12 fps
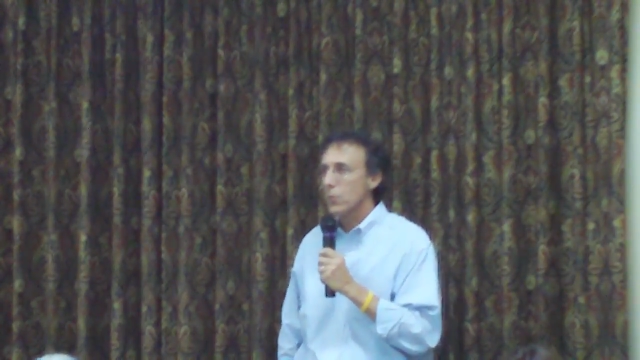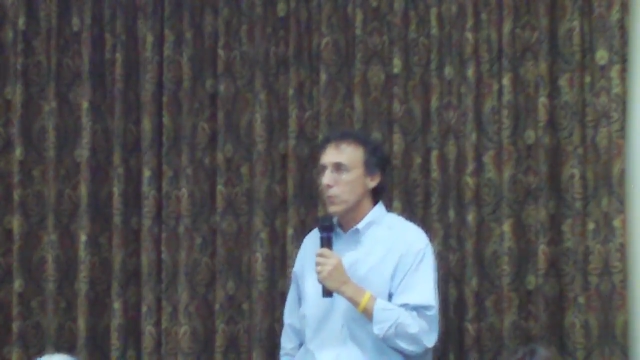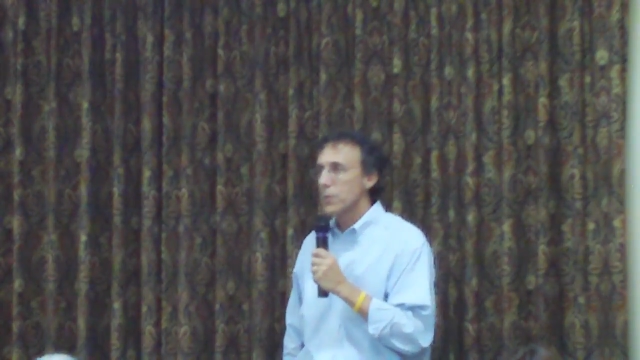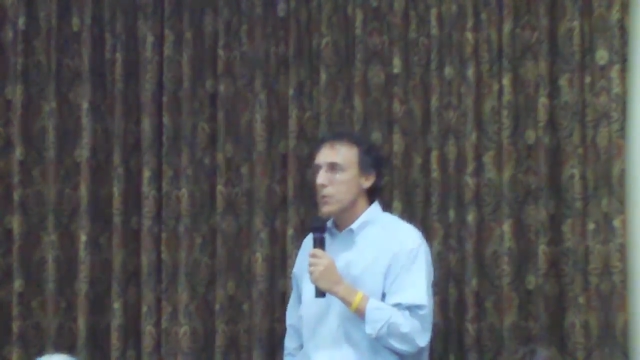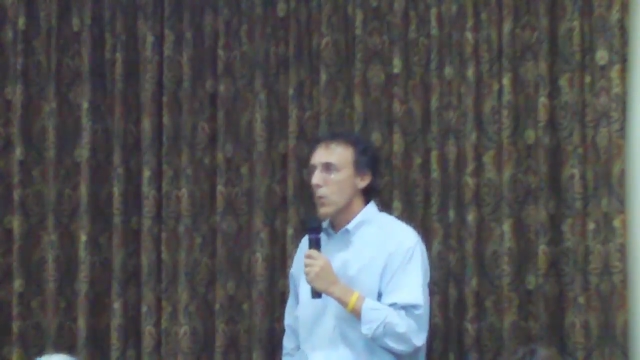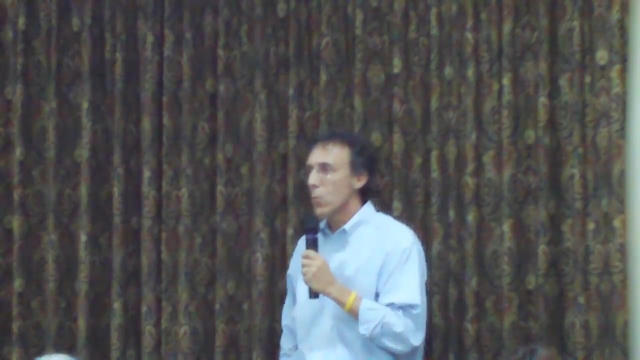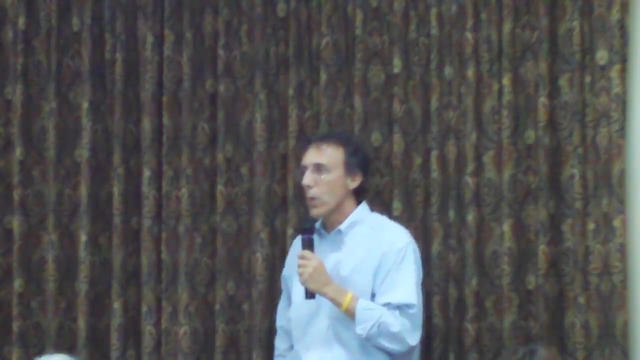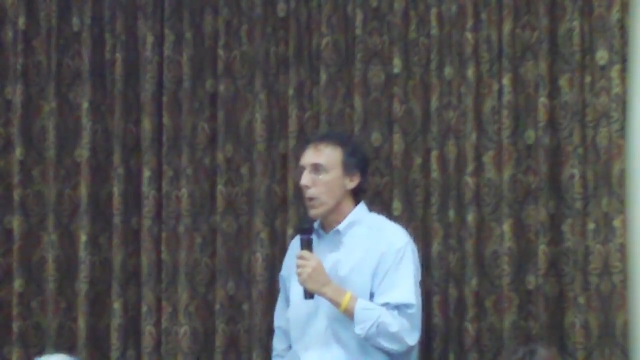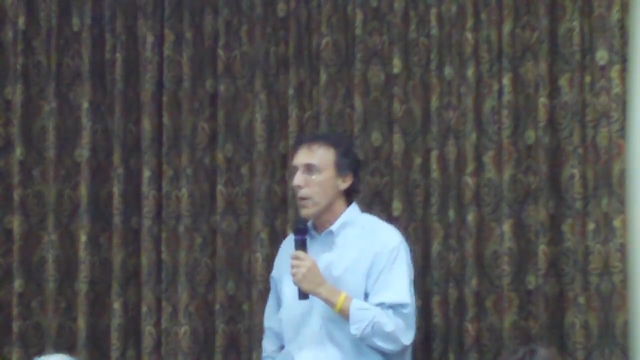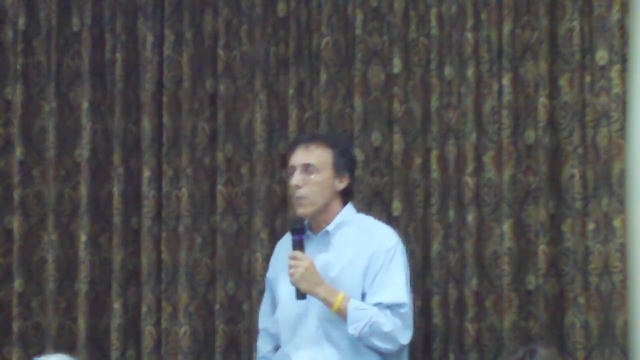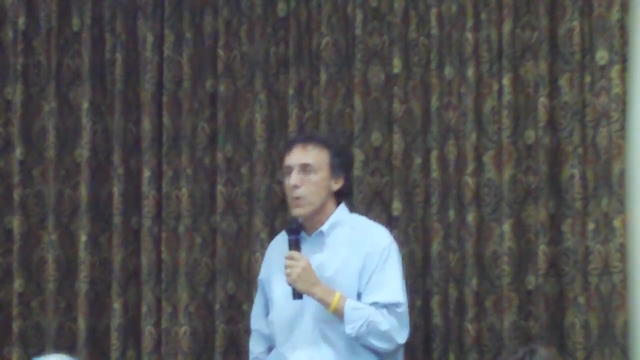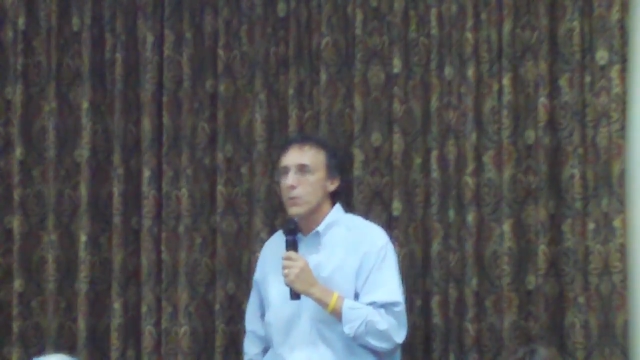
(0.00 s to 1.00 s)
and I certainly
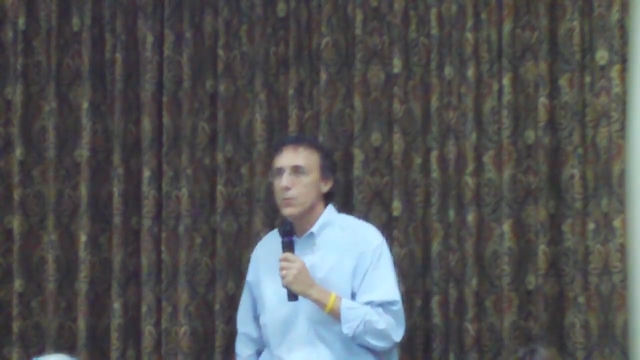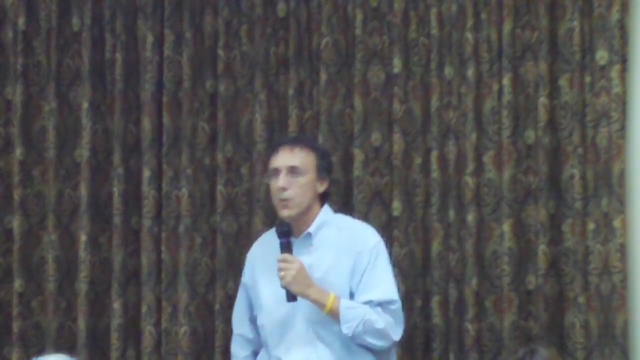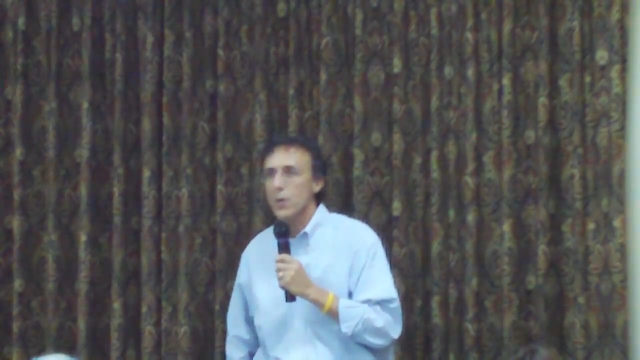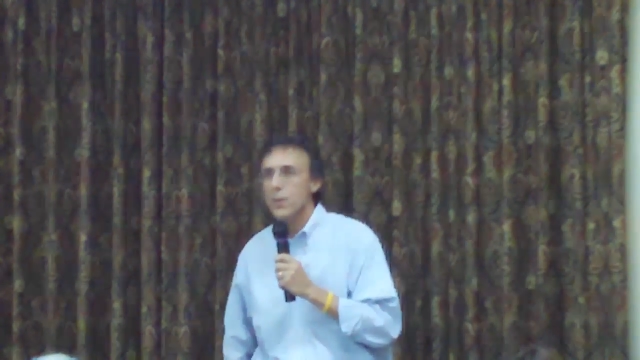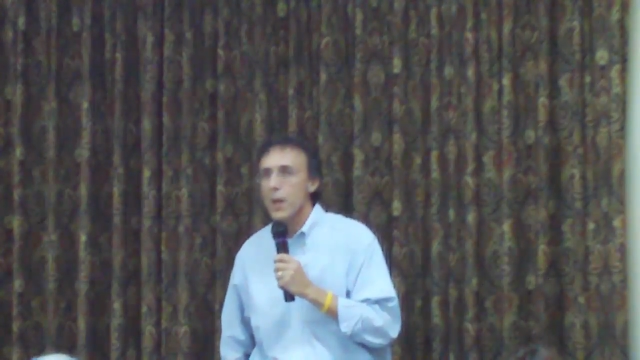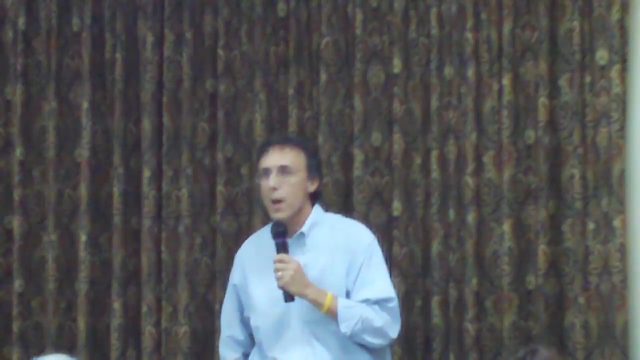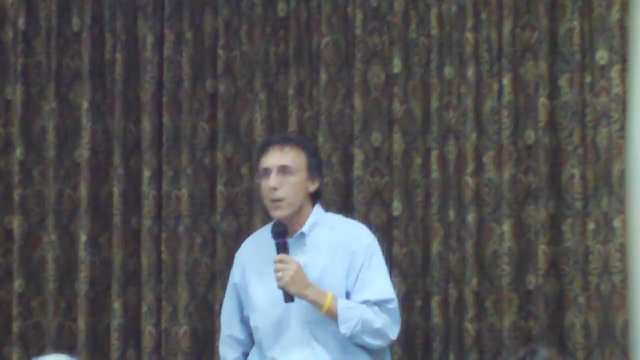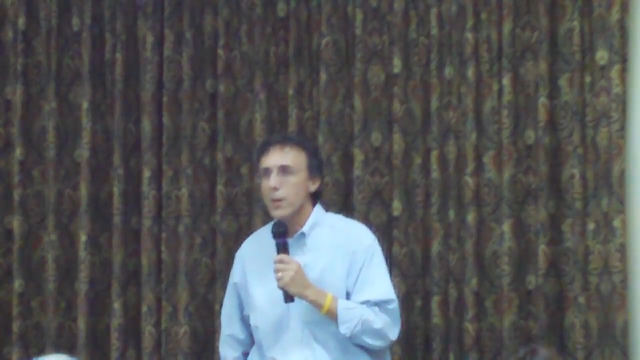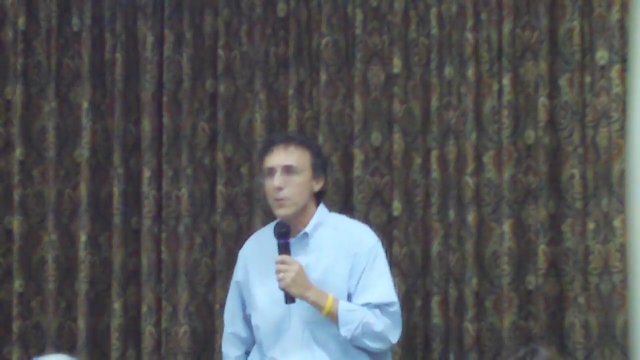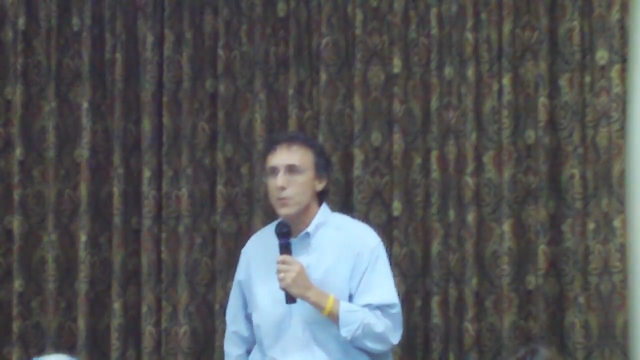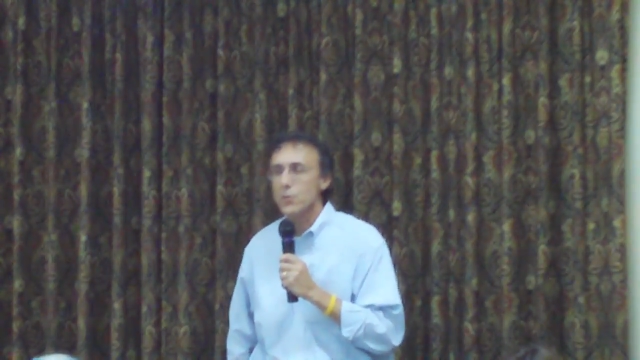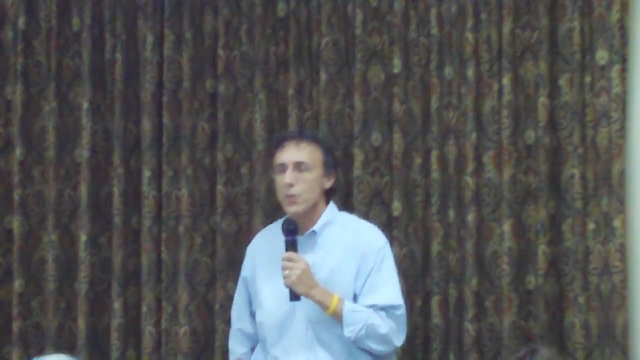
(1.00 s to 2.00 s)
don't want to let my son
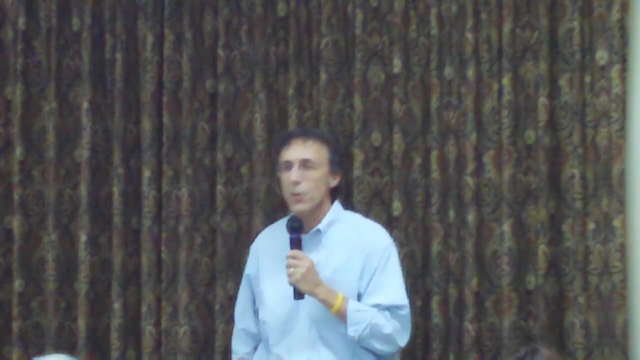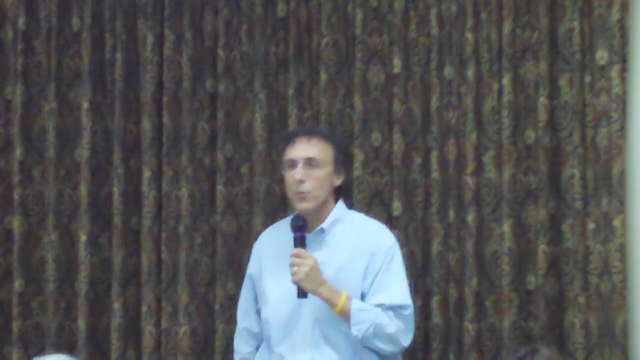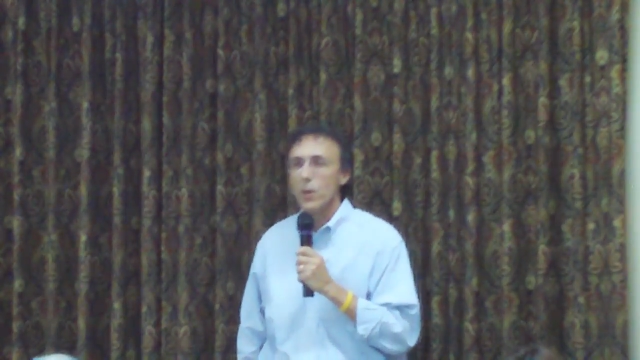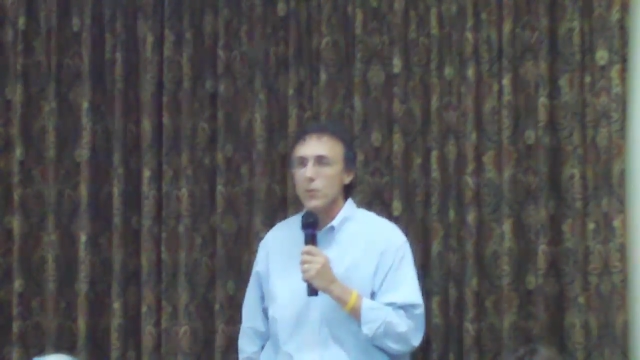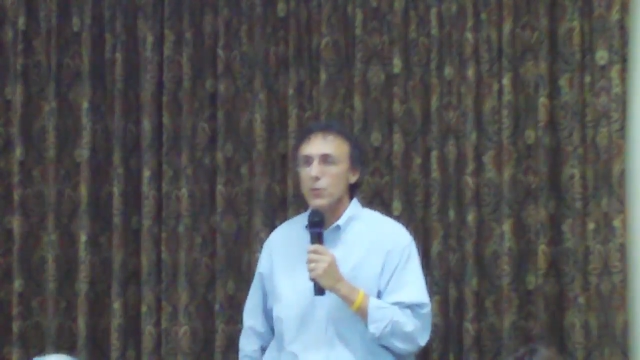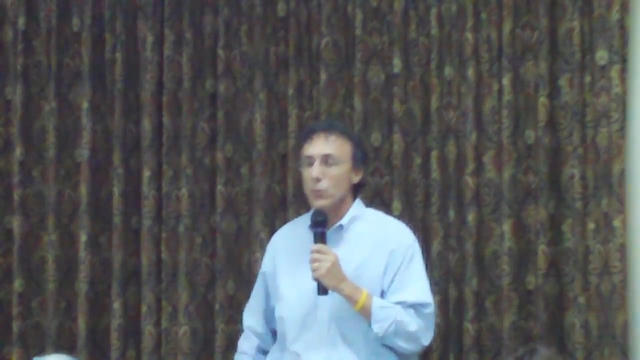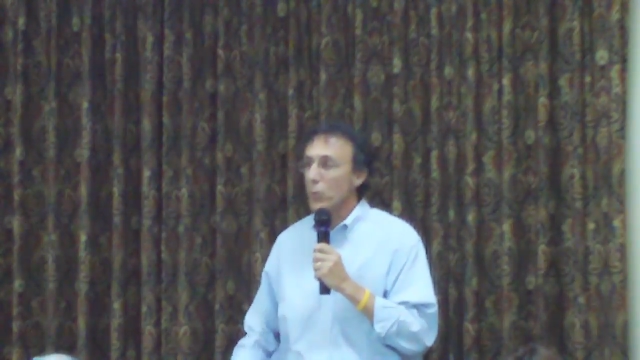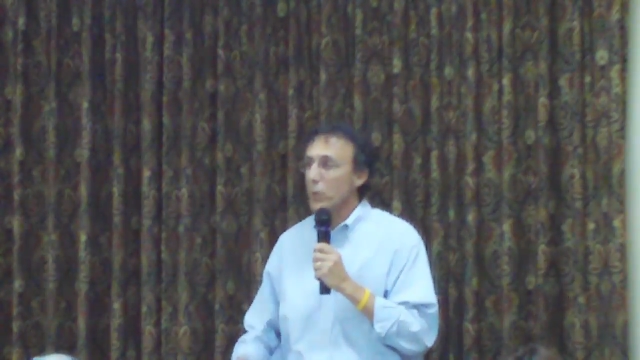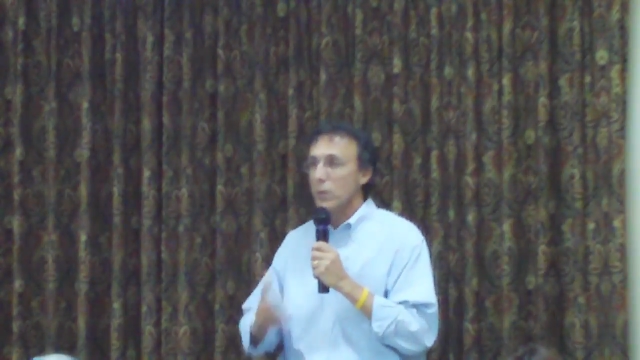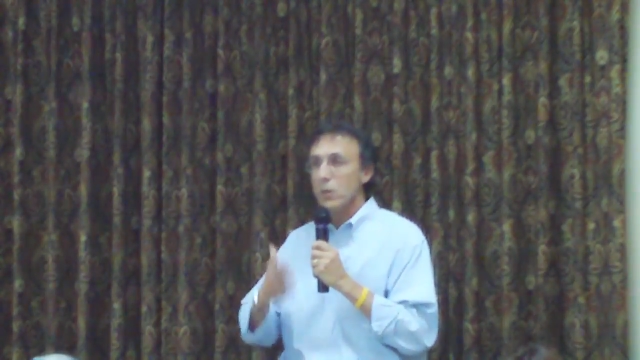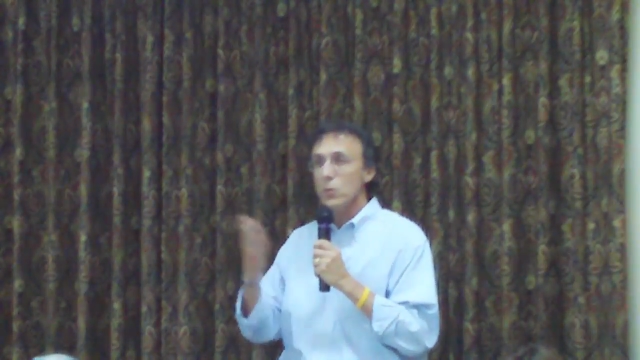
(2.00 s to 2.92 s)
down in his generation.